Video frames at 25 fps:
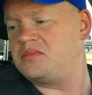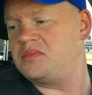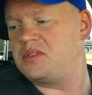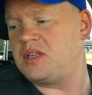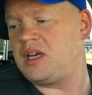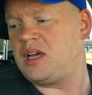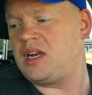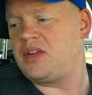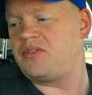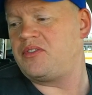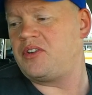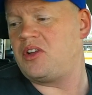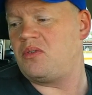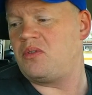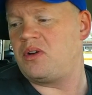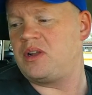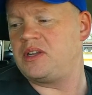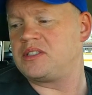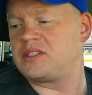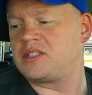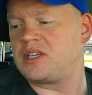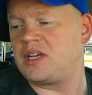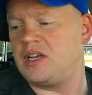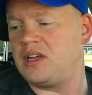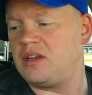I don't even know what
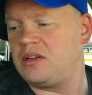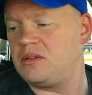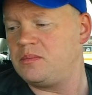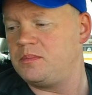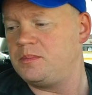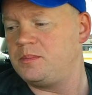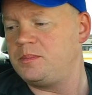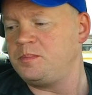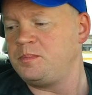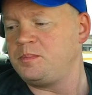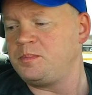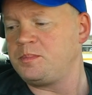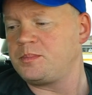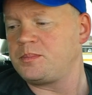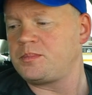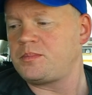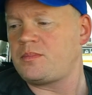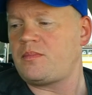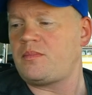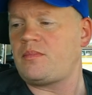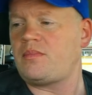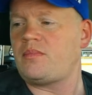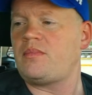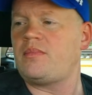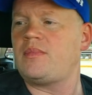it's called.
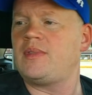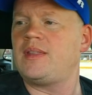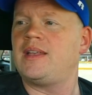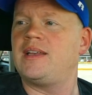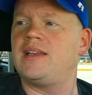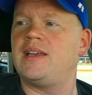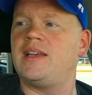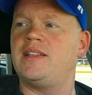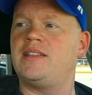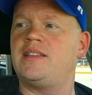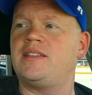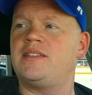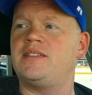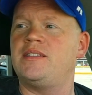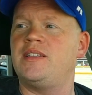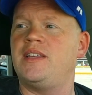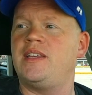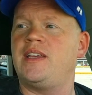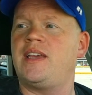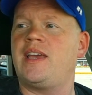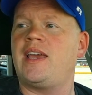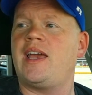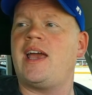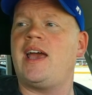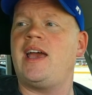It's
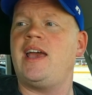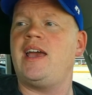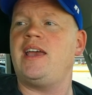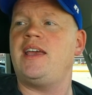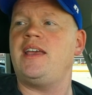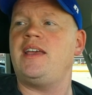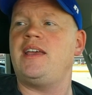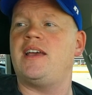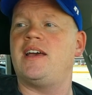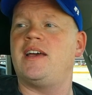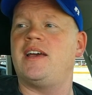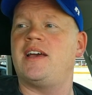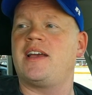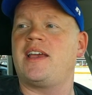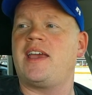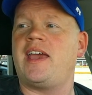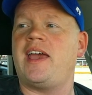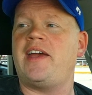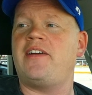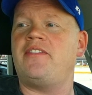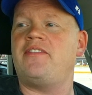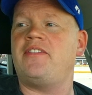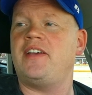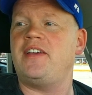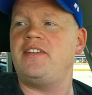the K uh,
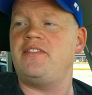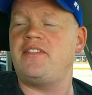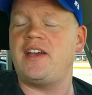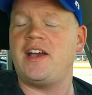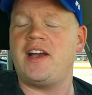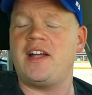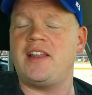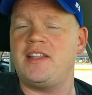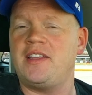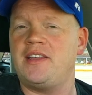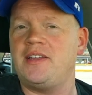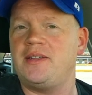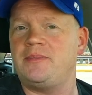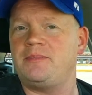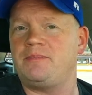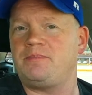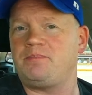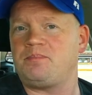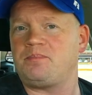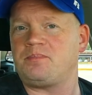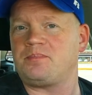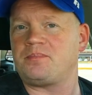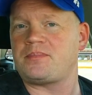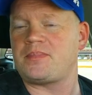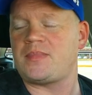Cafe Valley
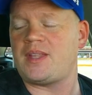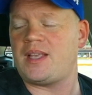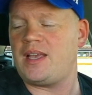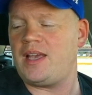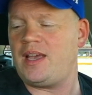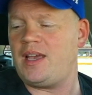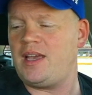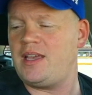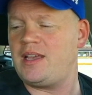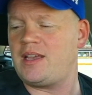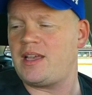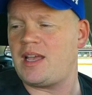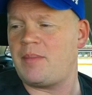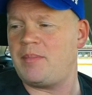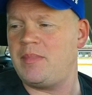cake.